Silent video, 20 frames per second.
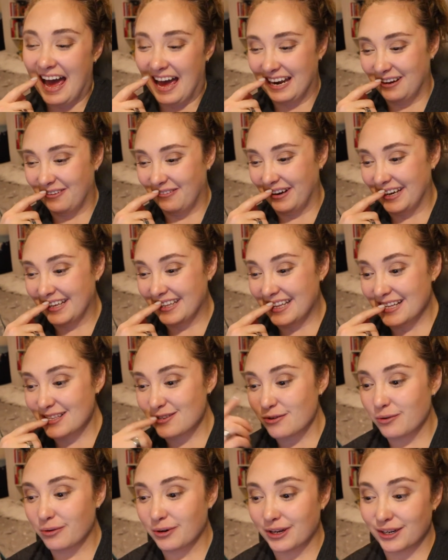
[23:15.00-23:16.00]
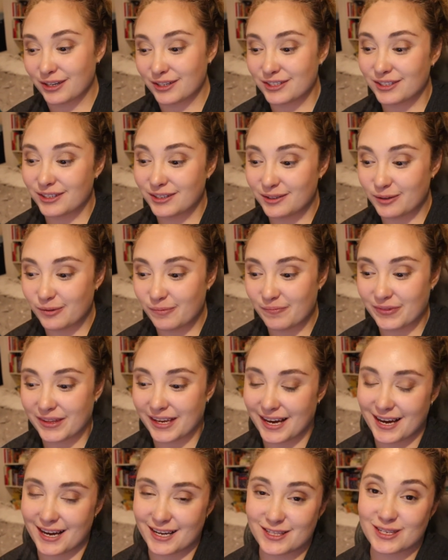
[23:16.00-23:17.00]
Anyway, that's what we're gonna do.
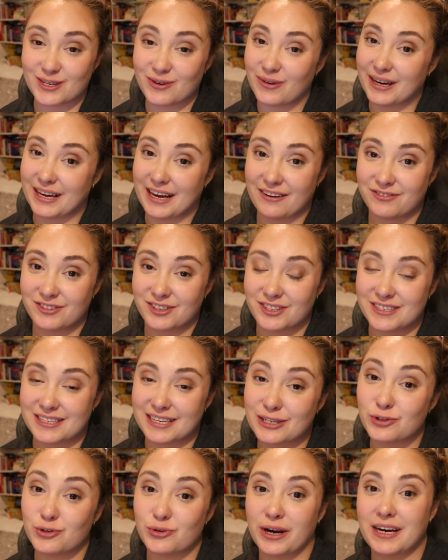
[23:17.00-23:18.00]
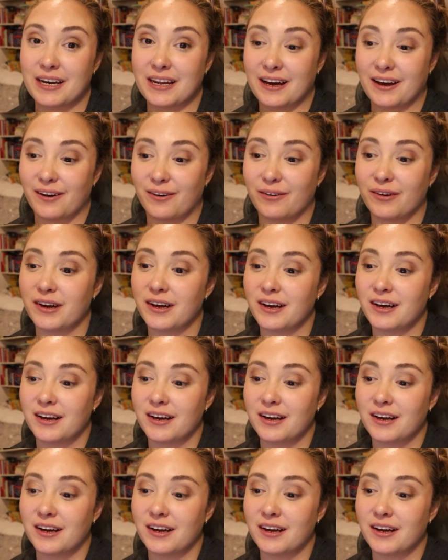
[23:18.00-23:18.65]
It's twenty after six right now.